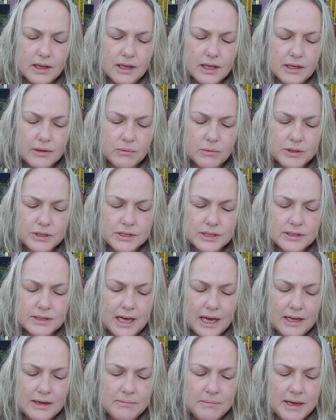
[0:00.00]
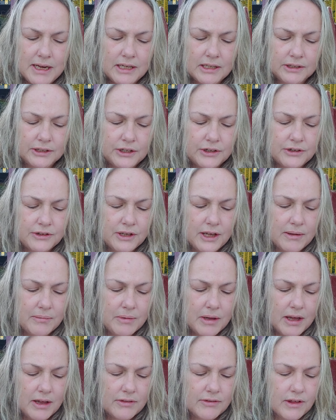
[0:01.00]
It was then made clear to
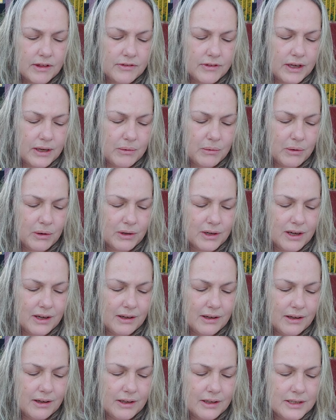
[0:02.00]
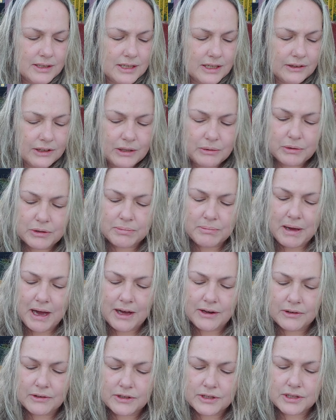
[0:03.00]
them that they were dealing with
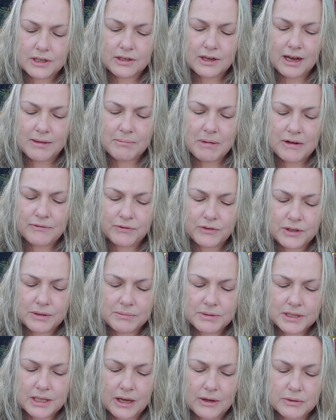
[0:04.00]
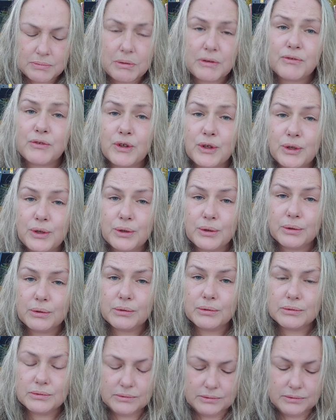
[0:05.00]
matters not meant for themselves but for you.